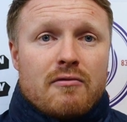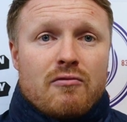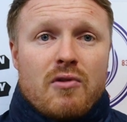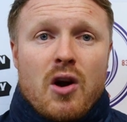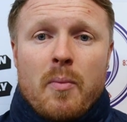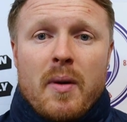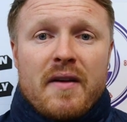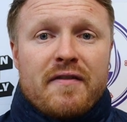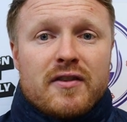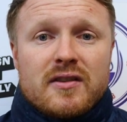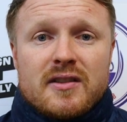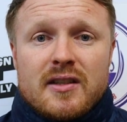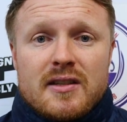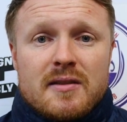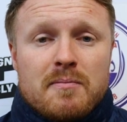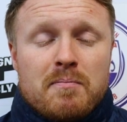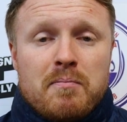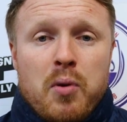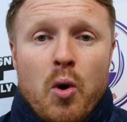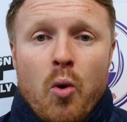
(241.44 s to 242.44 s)
Real Bedford
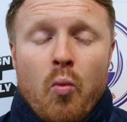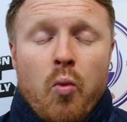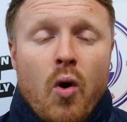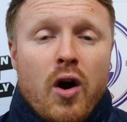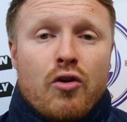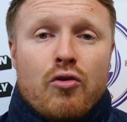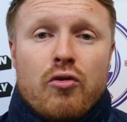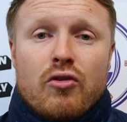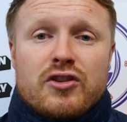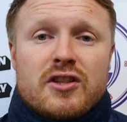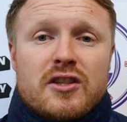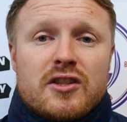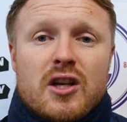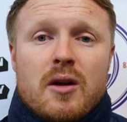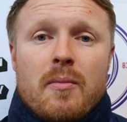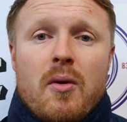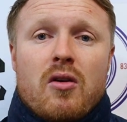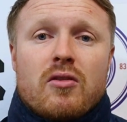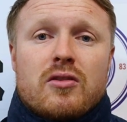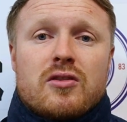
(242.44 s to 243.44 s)
didn't put one cross into
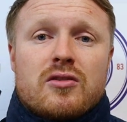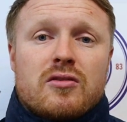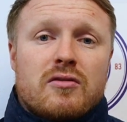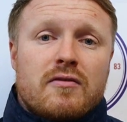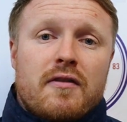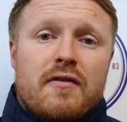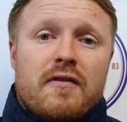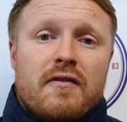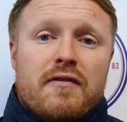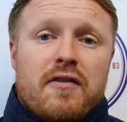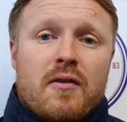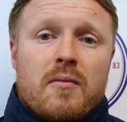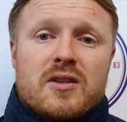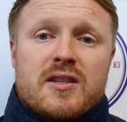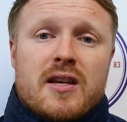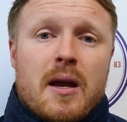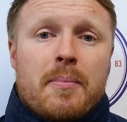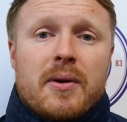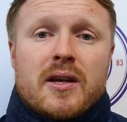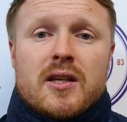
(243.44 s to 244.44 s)
the box from a
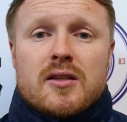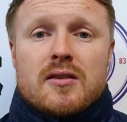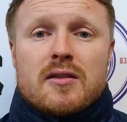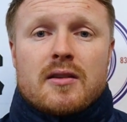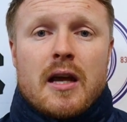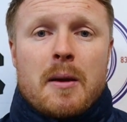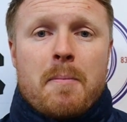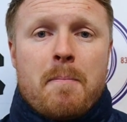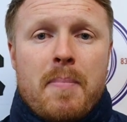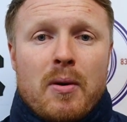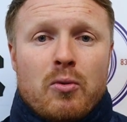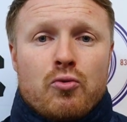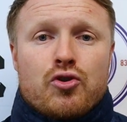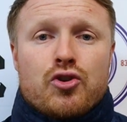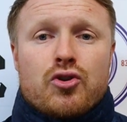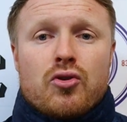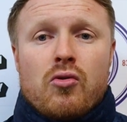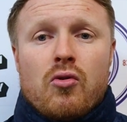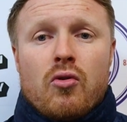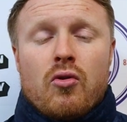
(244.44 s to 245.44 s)
set piece. They built
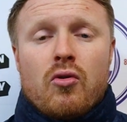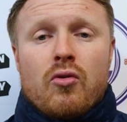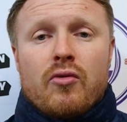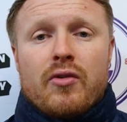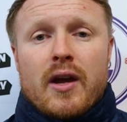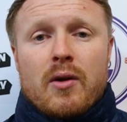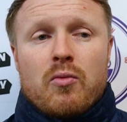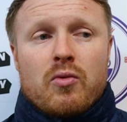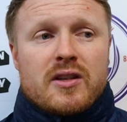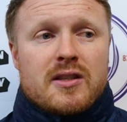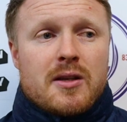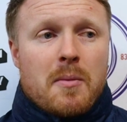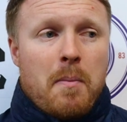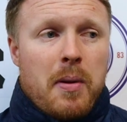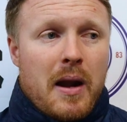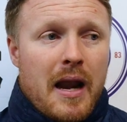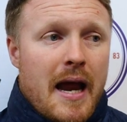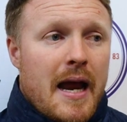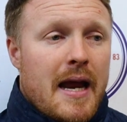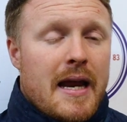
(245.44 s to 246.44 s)
short, they wanted to
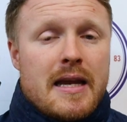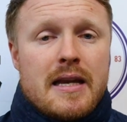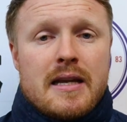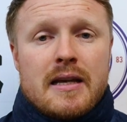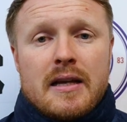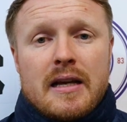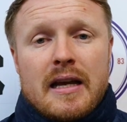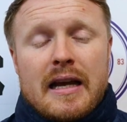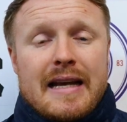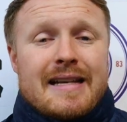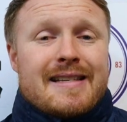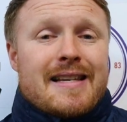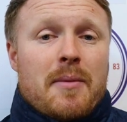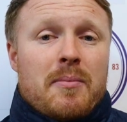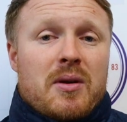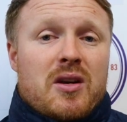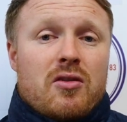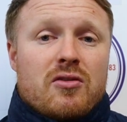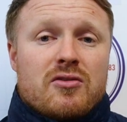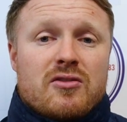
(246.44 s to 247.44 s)
play. Is
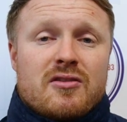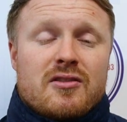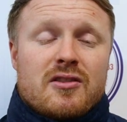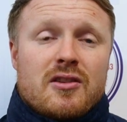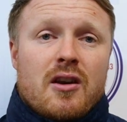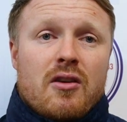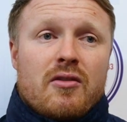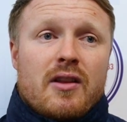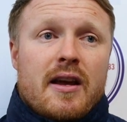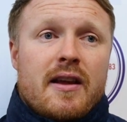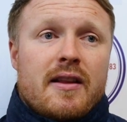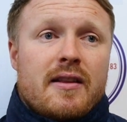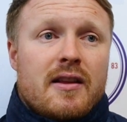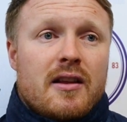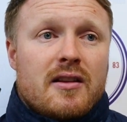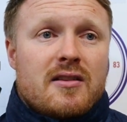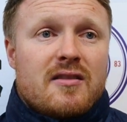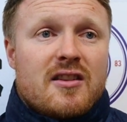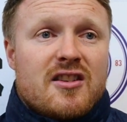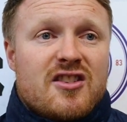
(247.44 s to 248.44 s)
that because, you know,
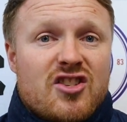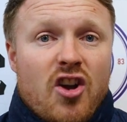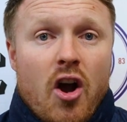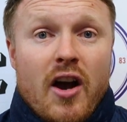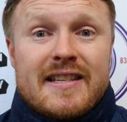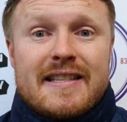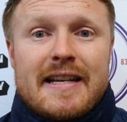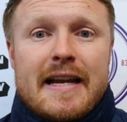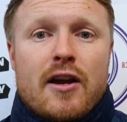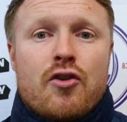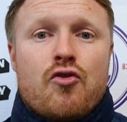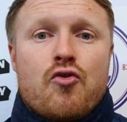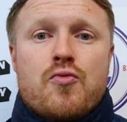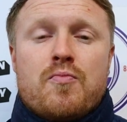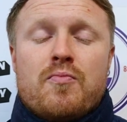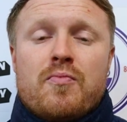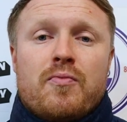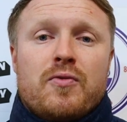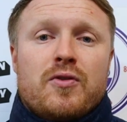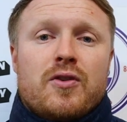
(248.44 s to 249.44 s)
the, the size of their
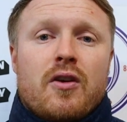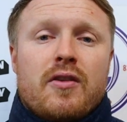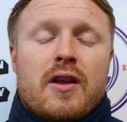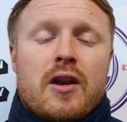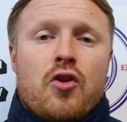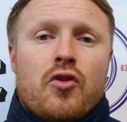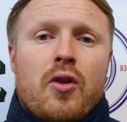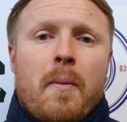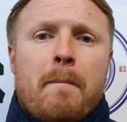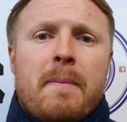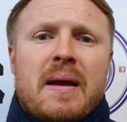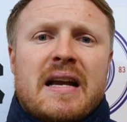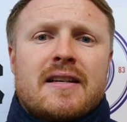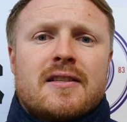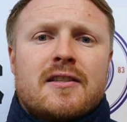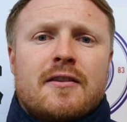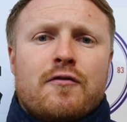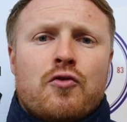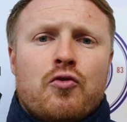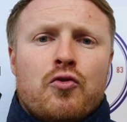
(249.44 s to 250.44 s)
group, you know, they're not the
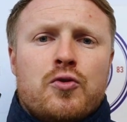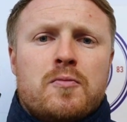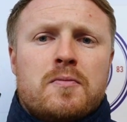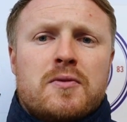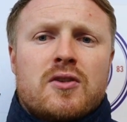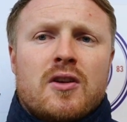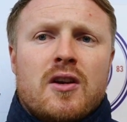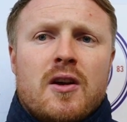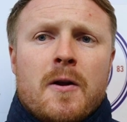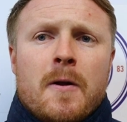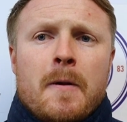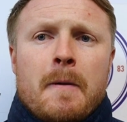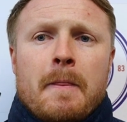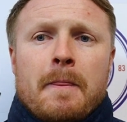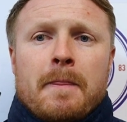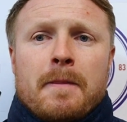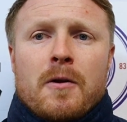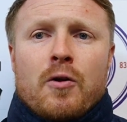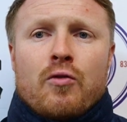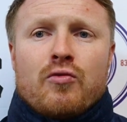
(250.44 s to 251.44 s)
biggest of groups,
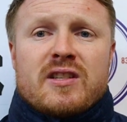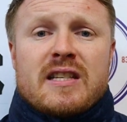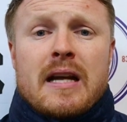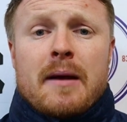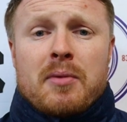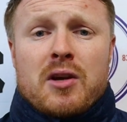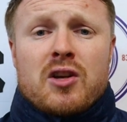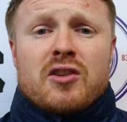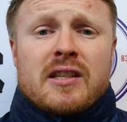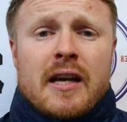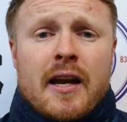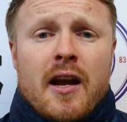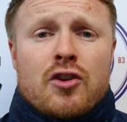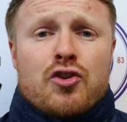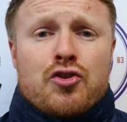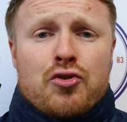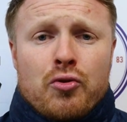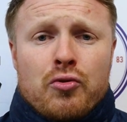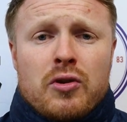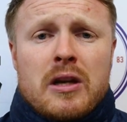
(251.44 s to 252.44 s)
or is that because they are
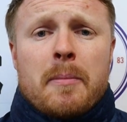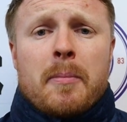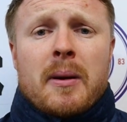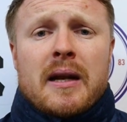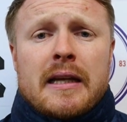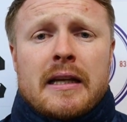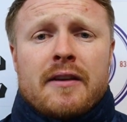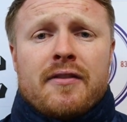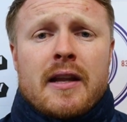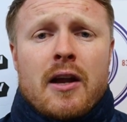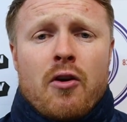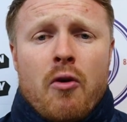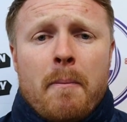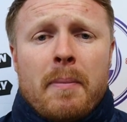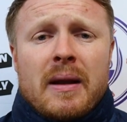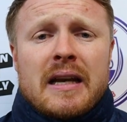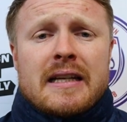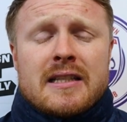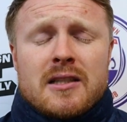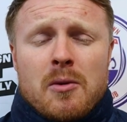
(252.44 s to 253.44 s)
truly believe in their
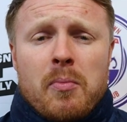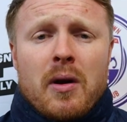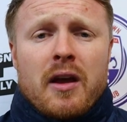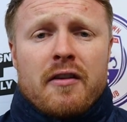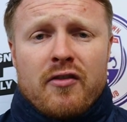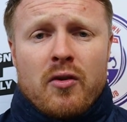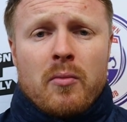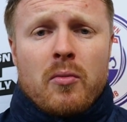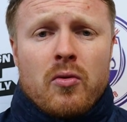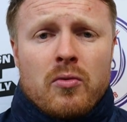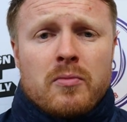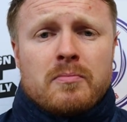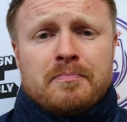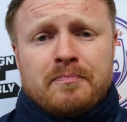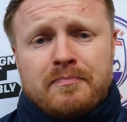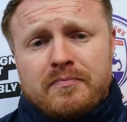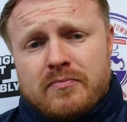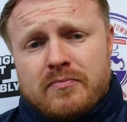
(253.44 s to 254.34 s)
ability to play football?